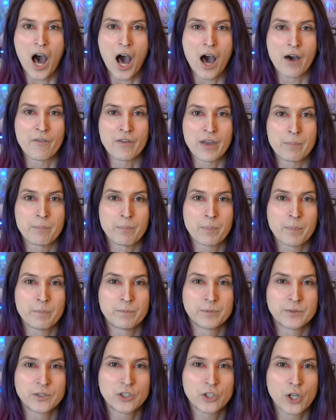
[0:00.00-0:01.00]
of a
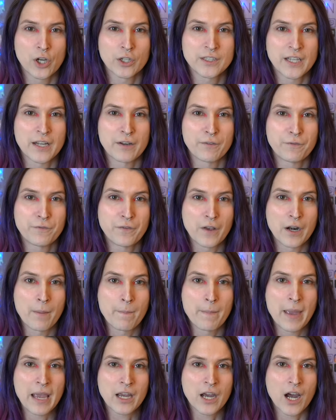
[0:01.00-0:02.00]
certain
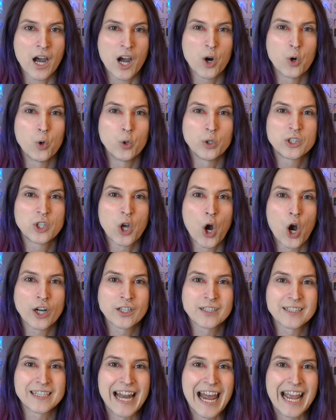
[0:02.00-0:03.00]
filmmaker who
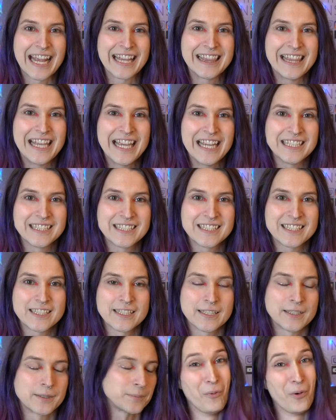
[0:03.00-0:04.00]
talks like
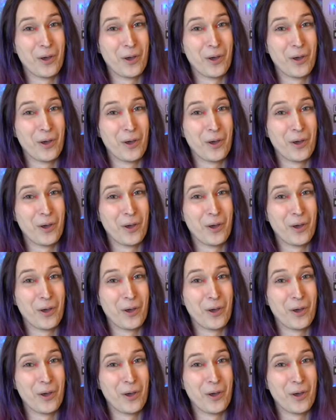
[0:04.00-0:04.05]
this.